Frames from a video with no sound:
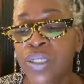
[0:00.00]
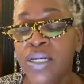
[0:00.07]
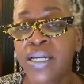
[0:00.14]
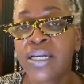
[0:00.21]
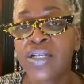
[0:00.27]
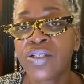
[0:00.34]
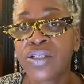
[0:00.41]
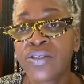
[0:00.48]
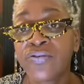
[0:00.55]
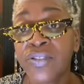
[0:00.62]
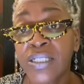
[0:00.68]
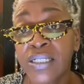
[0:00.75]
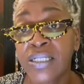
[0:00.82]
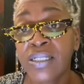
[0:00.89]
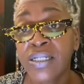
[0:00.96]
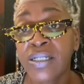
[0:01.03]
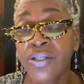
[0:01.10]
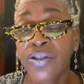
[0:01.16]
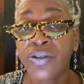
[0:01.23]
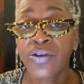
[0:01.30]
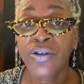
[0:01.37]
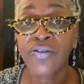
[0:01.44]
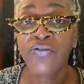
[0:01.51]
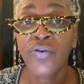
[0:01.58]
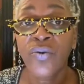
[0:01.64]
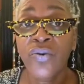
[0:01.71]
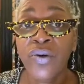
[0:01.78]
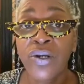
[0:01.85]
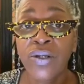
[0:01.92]
the ages of 16 and
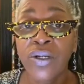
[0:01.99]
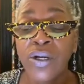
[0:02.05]
34.